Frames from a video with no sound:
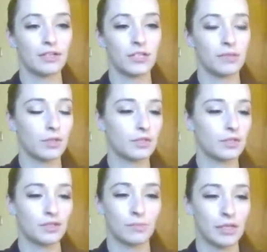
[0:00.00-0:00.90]
Adjustments,
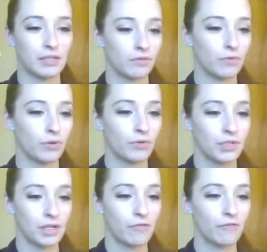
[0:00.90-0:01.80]
just basic photo
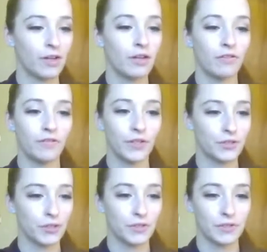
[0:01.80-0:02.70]
stuff.
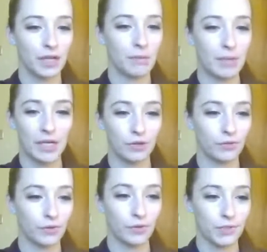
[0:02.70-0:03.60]
Filters is kind of making your
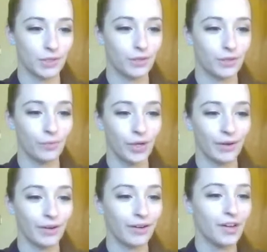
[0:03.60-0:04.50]
photos look a little
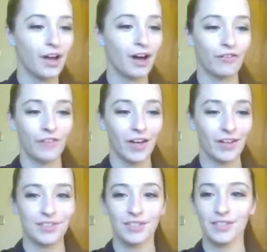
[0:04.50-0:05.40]
weird.
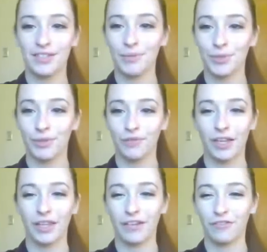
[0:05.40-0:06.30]
Effects, same sort of
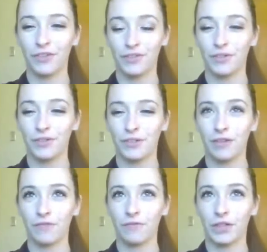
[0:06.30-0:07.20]
thing, like filters.
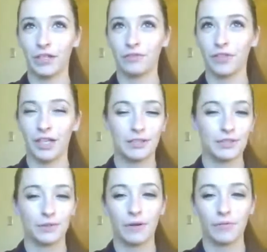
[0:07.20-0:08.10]
If you think of like
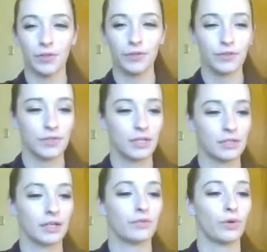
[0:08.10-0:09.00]
Instagram filters, that's
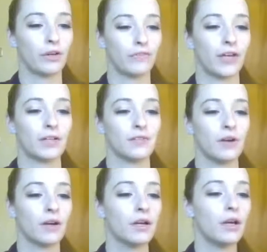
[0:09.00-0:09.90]
kind of what effects
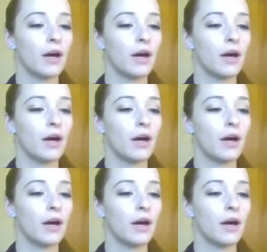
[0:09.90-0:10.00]
are.